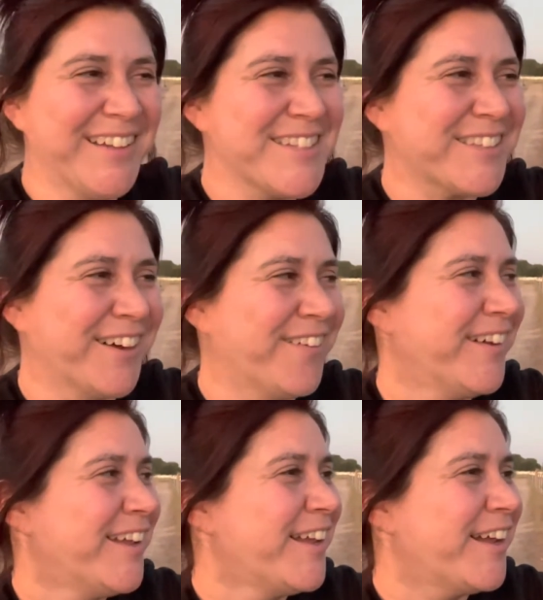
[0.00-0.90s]
so
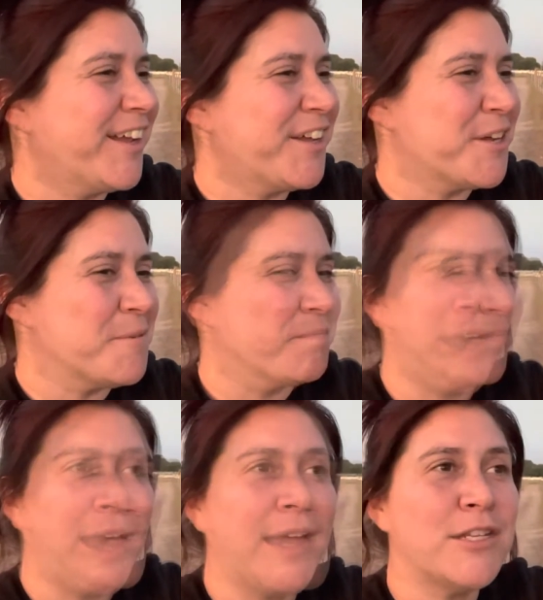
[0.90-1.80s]
um,
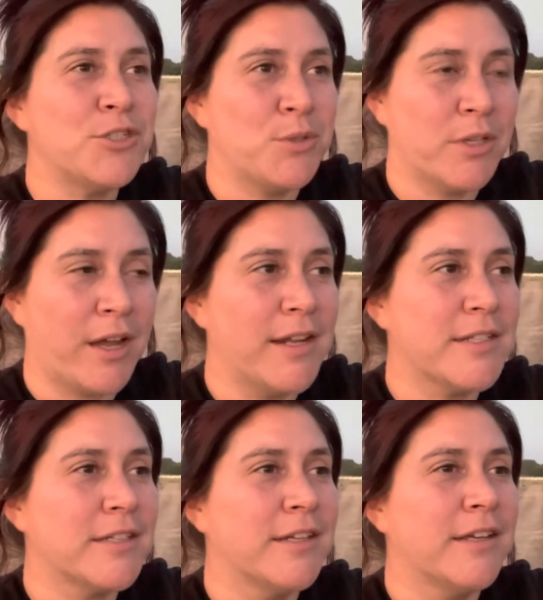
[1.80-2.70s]
I do
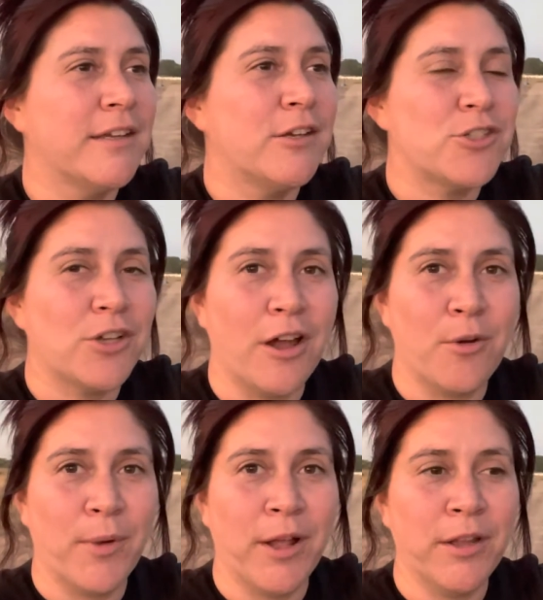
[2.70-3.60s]
not talk
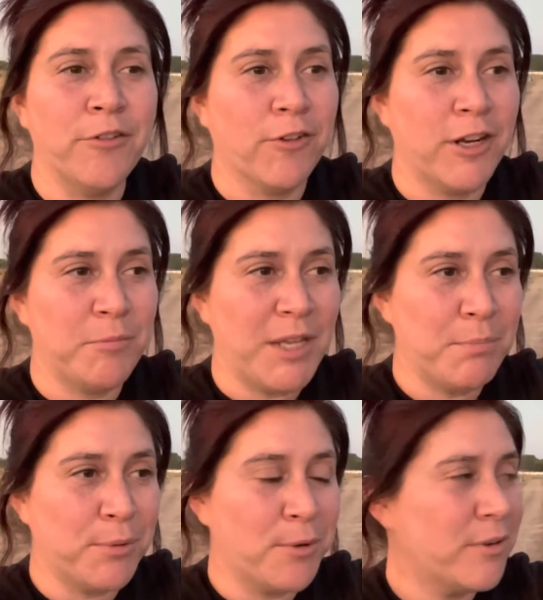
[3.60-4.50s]
well in front of
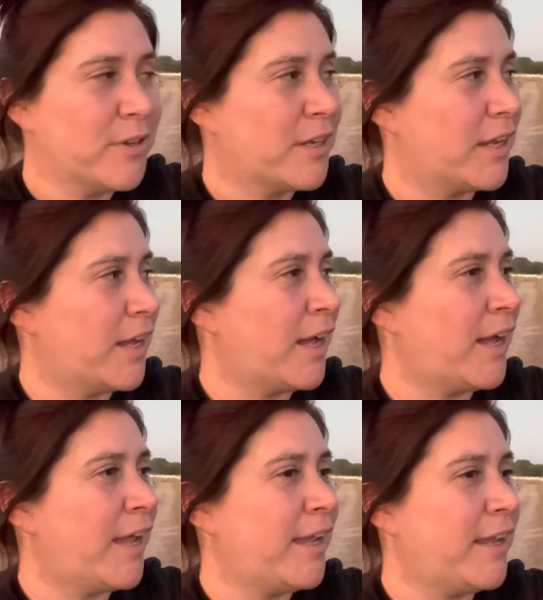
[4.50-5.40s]
people.
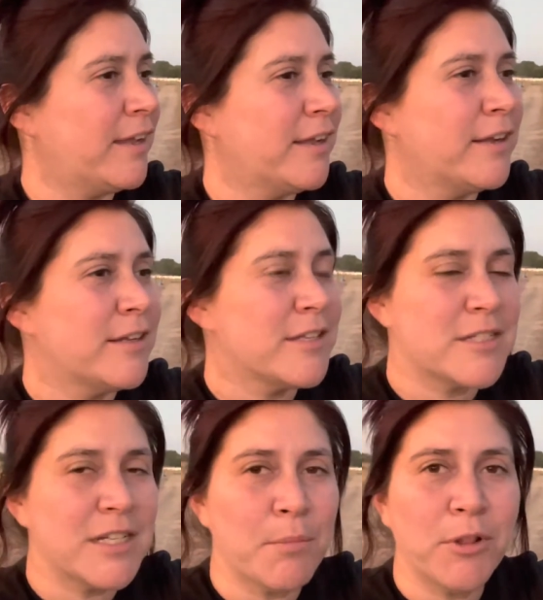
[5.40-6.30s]
I
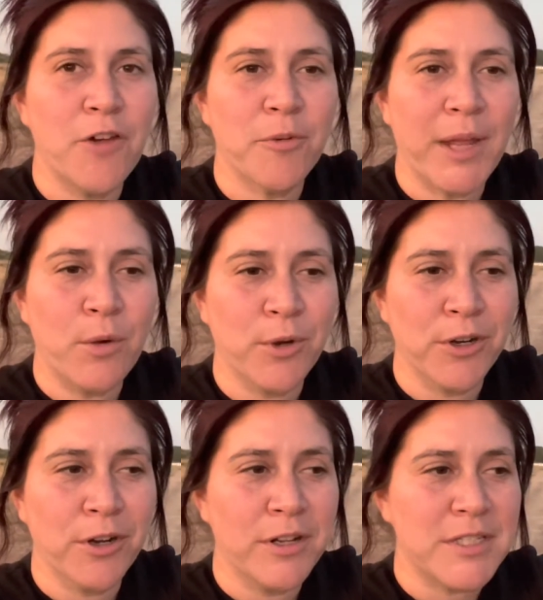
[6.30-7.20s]
stumble over my
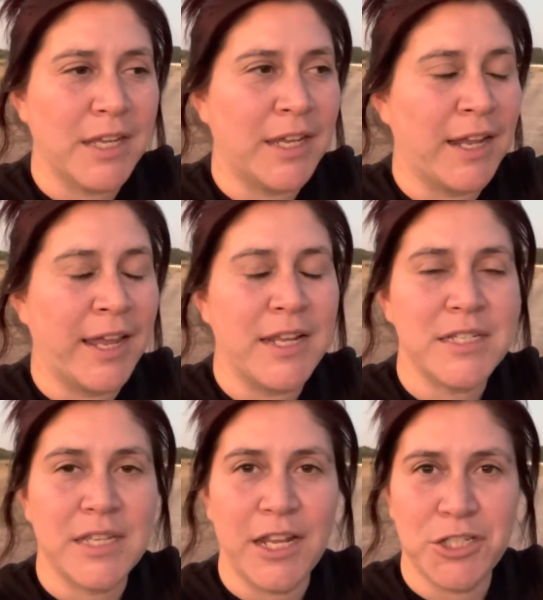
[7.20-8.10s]
words and I
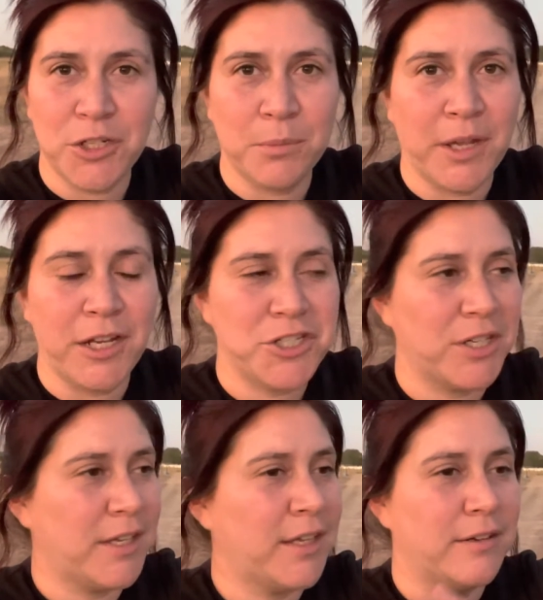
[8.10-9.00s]
say too much
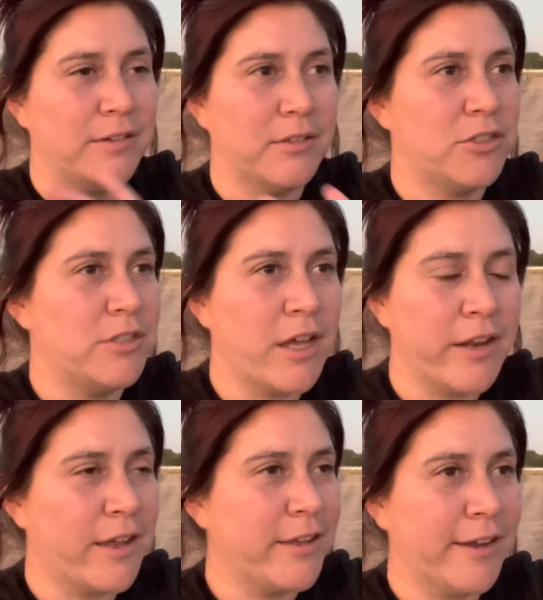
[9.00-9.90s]
and yada,
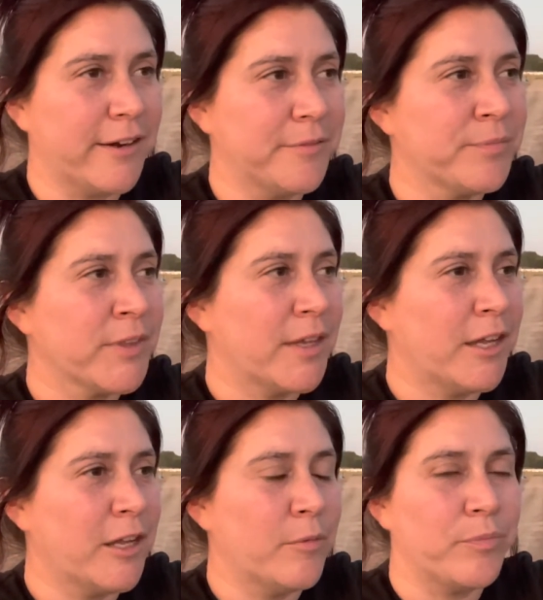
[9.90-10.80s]
yada, yada
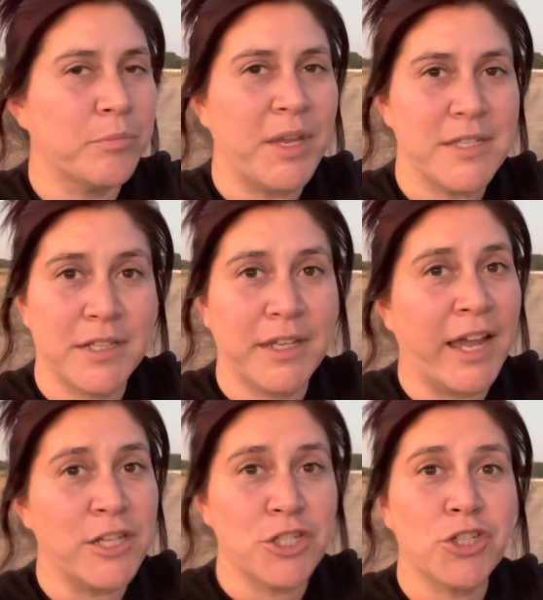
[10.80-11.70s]
um, basically
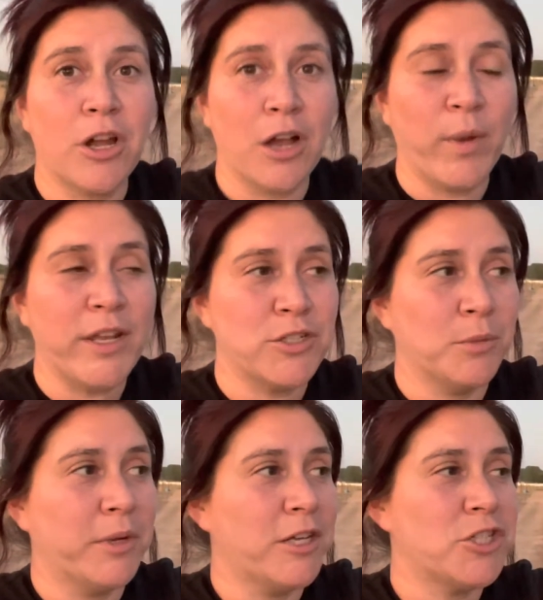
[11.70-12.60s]
I just talk way too
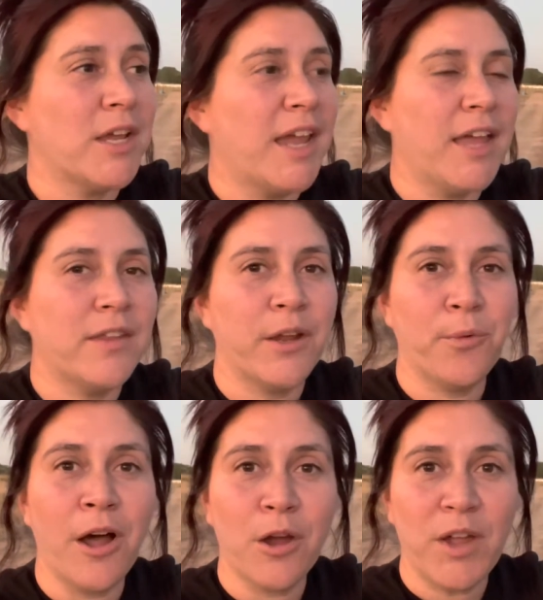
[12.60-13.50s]
much. And then I
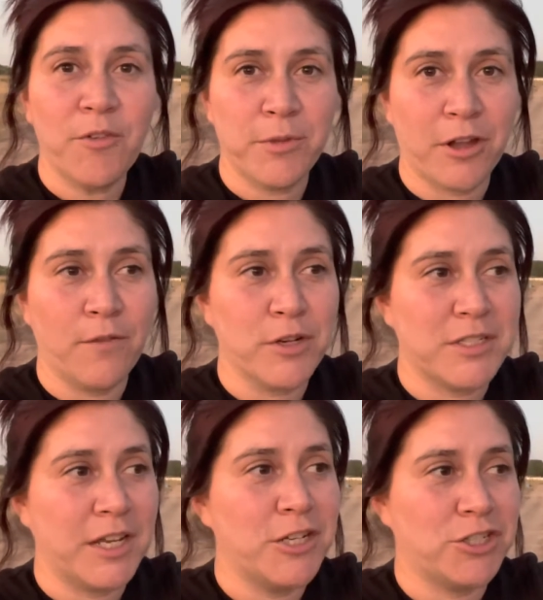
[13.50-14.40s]
walk away from the
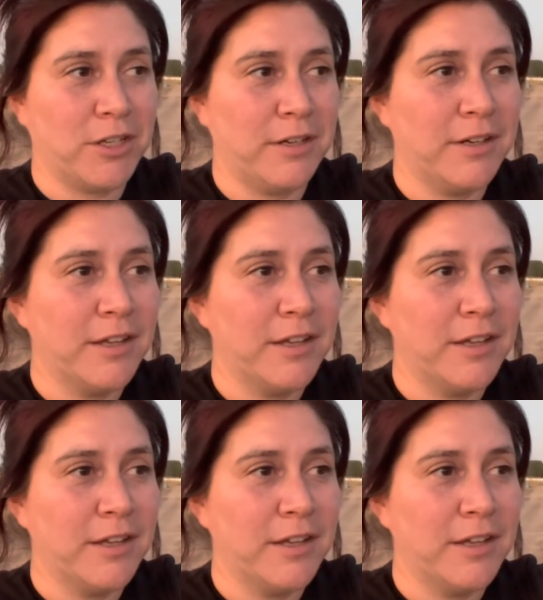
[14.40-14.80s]
conversation